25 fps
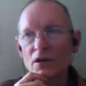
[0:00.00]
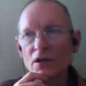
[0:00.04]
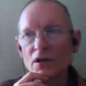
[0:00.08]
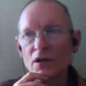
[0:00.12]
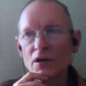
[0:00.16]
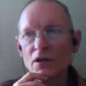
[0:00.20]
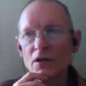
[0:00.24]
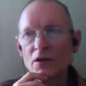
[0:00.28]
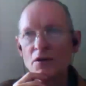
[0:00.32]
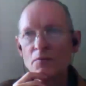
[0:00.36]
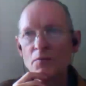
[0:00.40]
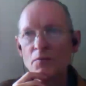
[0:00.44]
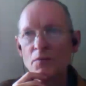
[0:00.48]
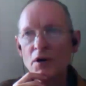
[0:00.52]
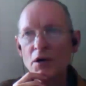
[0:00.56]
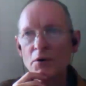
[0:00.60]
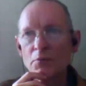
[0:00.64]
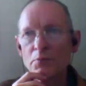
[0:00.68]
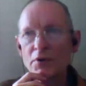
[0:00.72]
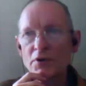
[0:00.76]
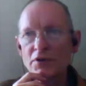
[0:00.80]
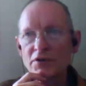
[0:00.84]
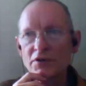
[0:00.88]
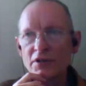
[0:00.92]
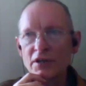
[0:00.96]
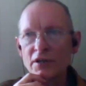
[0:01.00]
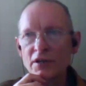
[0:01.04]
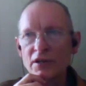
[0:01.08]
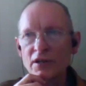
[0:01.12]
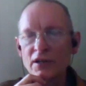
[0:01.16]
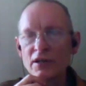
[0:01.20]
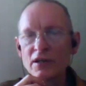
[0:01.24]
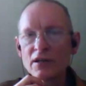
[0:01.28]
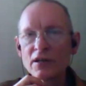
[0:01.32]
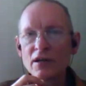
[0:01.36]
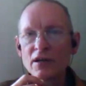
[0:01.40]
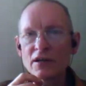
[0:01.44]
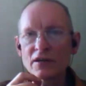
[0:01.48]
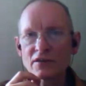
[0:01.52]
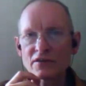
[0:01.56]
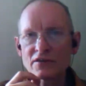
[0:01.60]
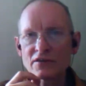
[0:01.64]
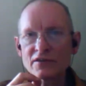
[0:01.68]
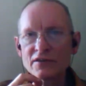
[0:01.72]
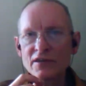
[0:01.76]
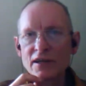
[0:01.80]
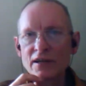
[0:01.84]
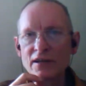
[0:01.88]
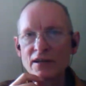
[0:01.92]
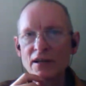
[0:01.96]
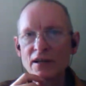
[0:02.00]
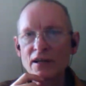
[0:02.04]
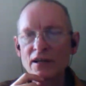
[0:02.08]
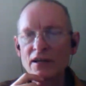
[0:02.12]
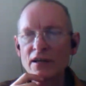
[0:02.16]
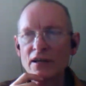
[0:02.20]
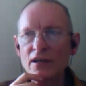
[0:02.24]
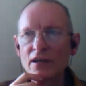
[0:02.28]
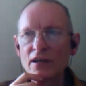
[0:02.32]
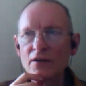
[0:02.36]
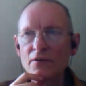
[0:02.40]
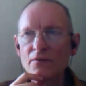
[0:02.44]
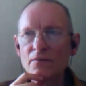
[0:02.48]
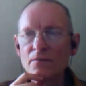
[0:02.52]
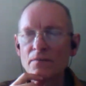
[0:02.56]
I particularly like settling.